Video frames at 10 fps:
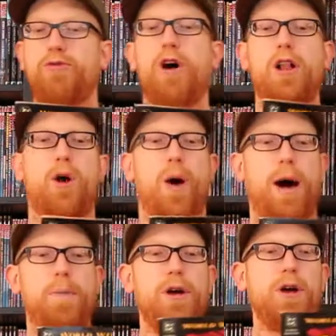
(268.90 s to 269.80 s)

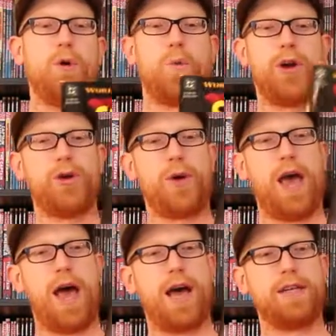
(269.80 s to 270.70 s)
follow-up where you
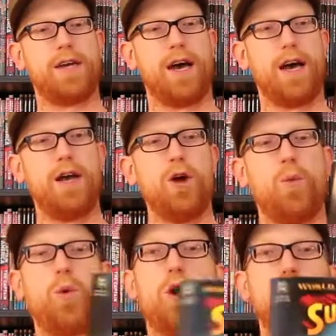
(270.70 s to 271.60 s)
had uh,
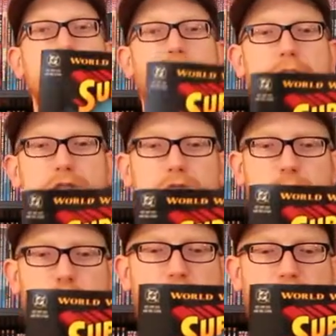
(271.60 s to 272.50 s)
World Without
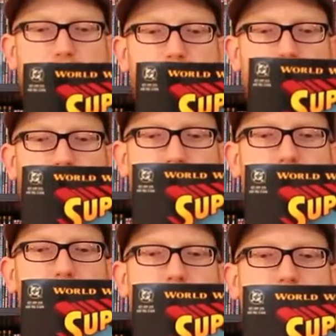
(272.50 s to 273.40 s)
Superman, where you
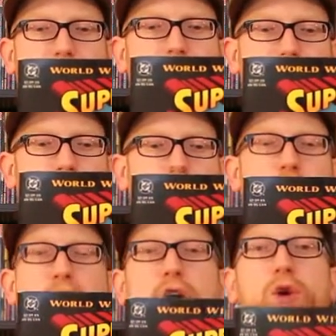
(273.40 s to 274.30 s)
see the
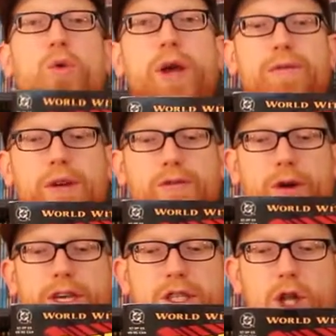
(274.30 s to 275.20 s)
characters grieving
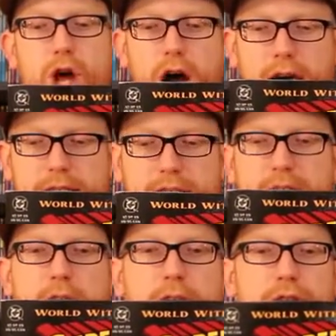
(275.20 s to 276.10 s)
for his loss.